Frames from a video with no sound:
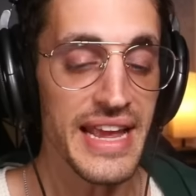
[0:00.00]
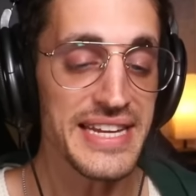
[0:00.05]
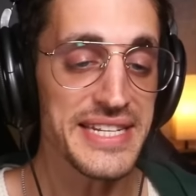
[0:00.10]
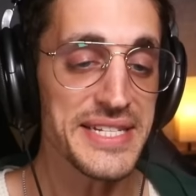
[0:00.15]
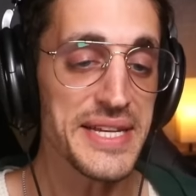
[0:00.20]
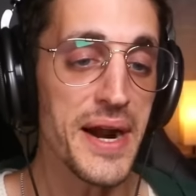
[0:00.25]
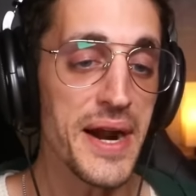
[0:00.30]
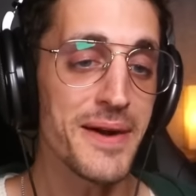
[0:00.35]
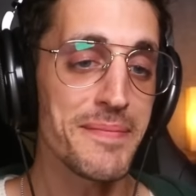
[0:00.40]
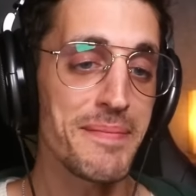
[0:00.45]
Yes,
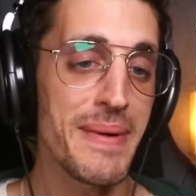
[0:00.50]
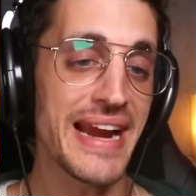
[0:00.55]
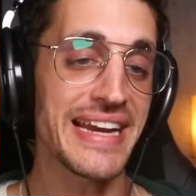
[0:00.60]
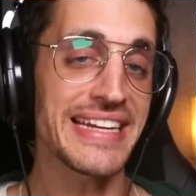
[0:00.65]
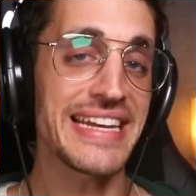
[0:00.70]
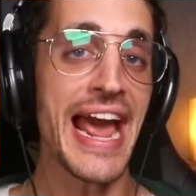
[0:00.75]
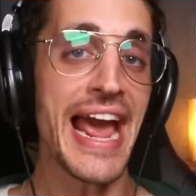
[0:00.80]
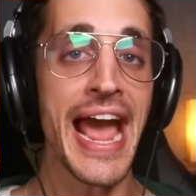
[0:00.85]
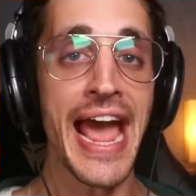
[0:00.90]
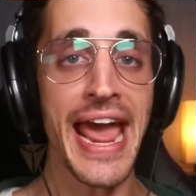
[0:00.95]
sir, Big
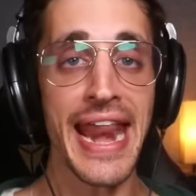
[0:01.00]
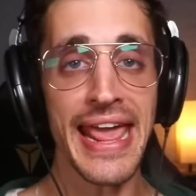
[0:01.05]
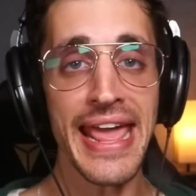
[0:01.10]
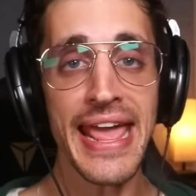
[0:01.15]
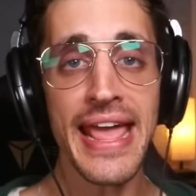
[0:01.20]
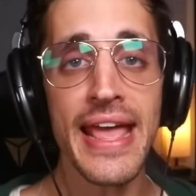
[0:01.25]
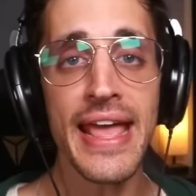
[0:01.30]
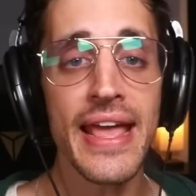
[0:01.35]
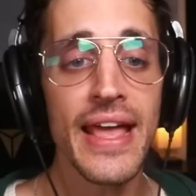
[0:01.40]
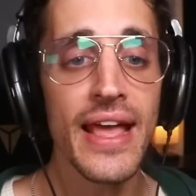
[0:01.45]

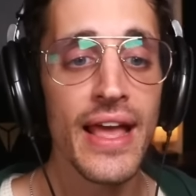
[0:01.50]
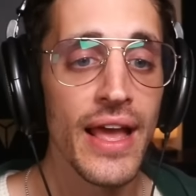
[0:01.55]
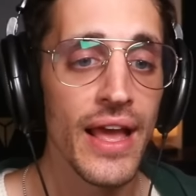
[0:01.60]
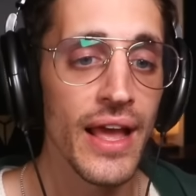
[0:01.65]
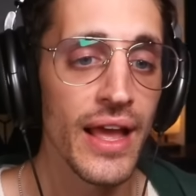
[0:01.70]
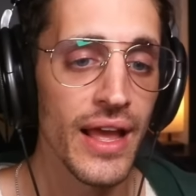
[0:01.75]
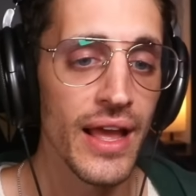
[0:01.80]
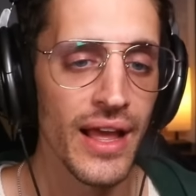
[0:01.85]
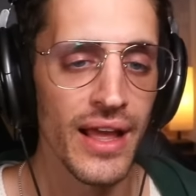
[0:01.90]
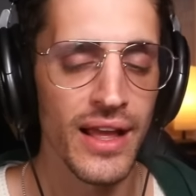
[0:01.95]
Daddy.
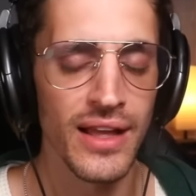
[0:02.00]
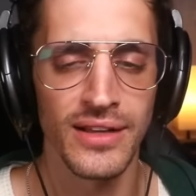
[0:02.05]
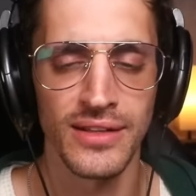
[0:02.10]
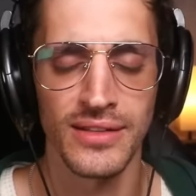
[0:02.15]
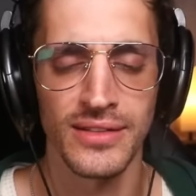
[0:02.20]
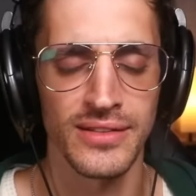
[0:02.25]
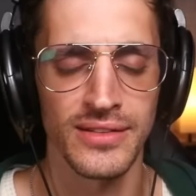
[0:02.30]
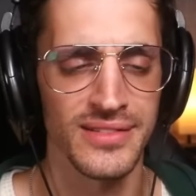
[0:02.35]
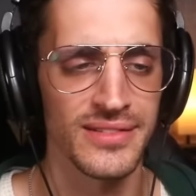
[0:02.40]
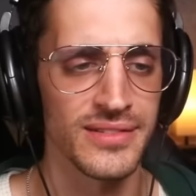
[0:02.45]
Django,
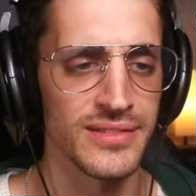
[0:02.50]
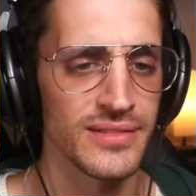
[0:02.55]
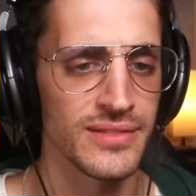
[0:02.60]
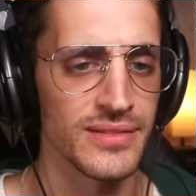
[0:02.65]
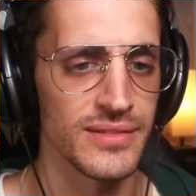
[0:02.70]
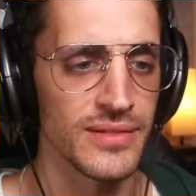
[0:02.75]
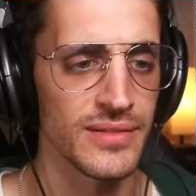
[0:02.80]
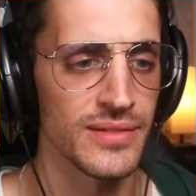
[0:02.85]
Django.